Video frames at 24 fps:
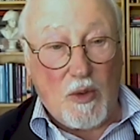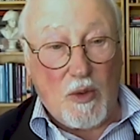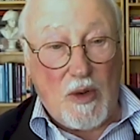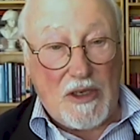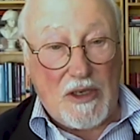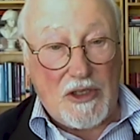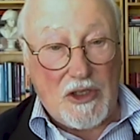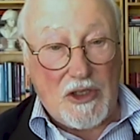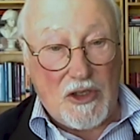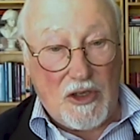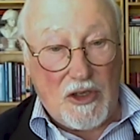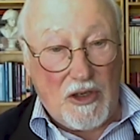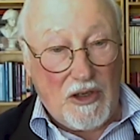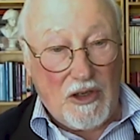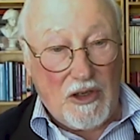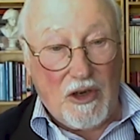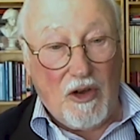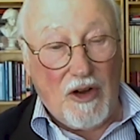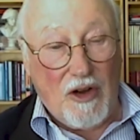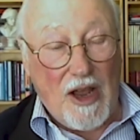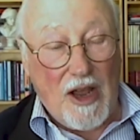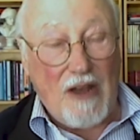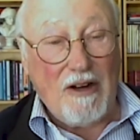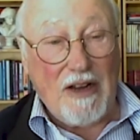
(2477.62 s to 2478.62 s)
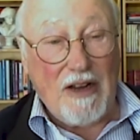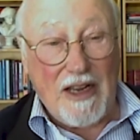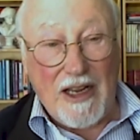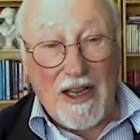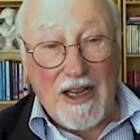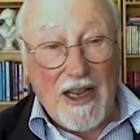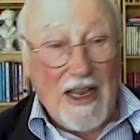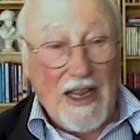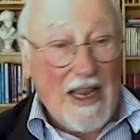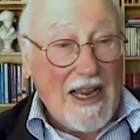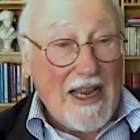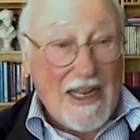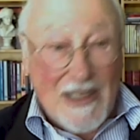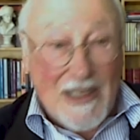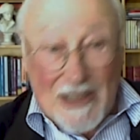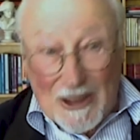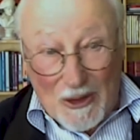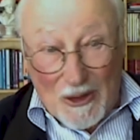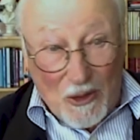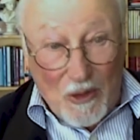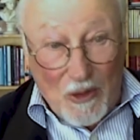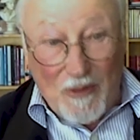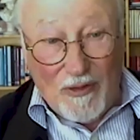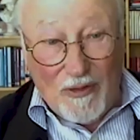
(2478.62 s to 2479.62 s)
question, not only is
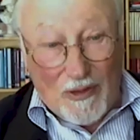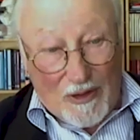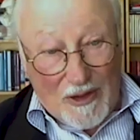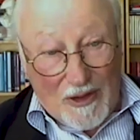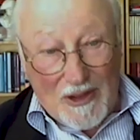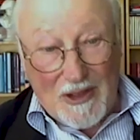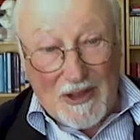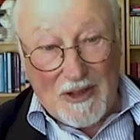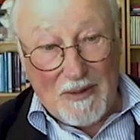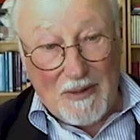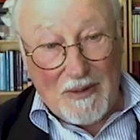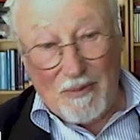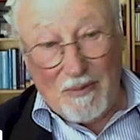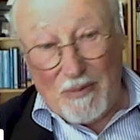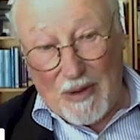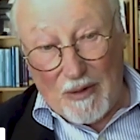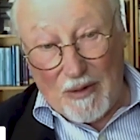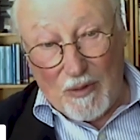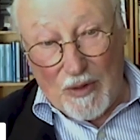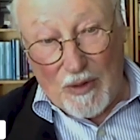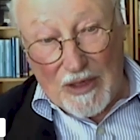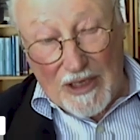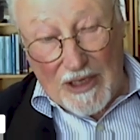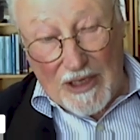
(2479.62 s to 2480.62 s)
it good for us, but we